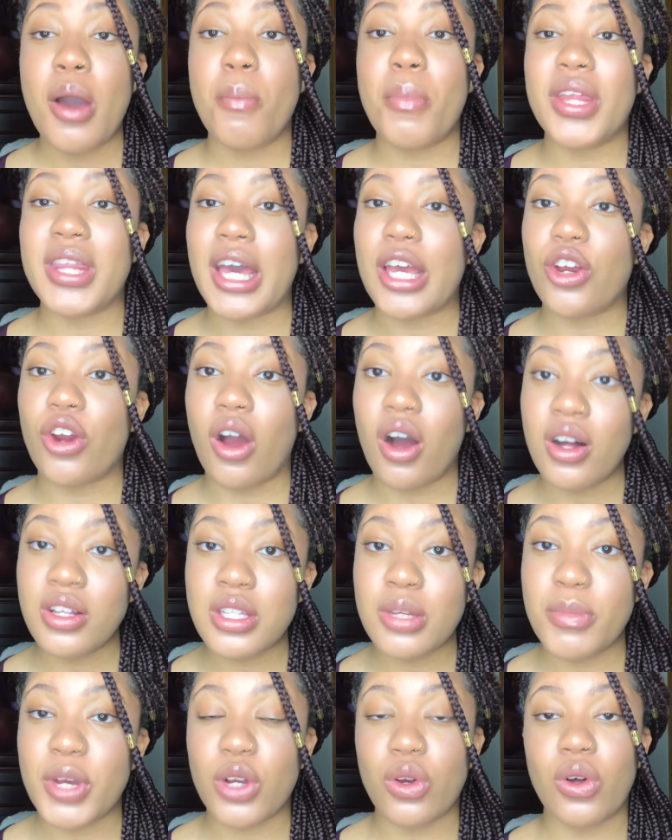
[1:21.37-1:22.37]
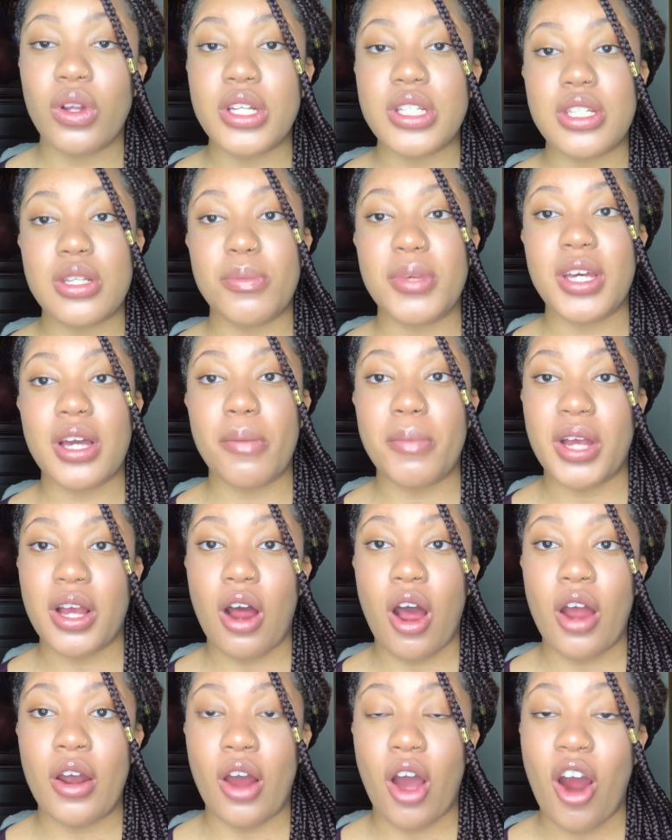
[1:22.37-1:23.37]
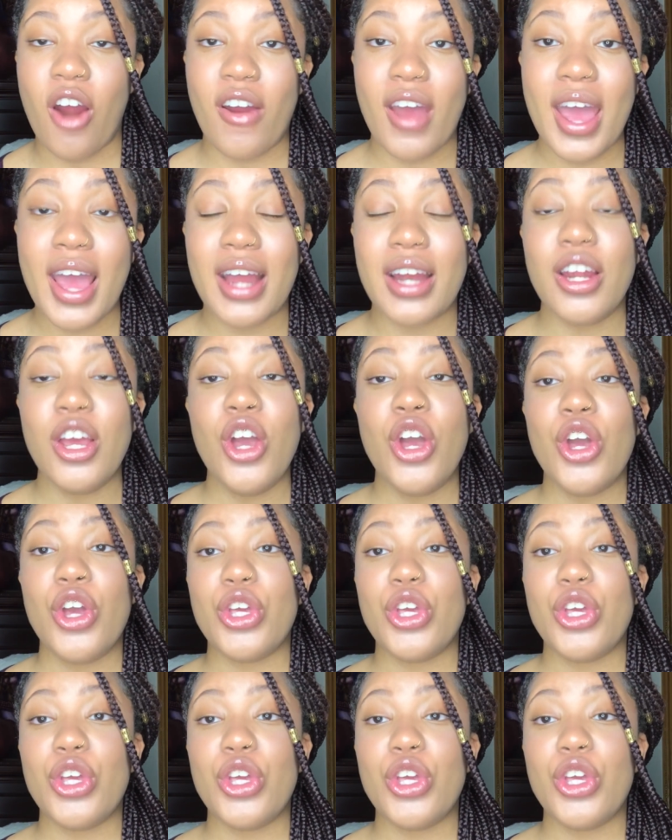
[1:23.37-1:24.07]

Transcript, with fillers: but that your ultimate goal is to becoming an RN,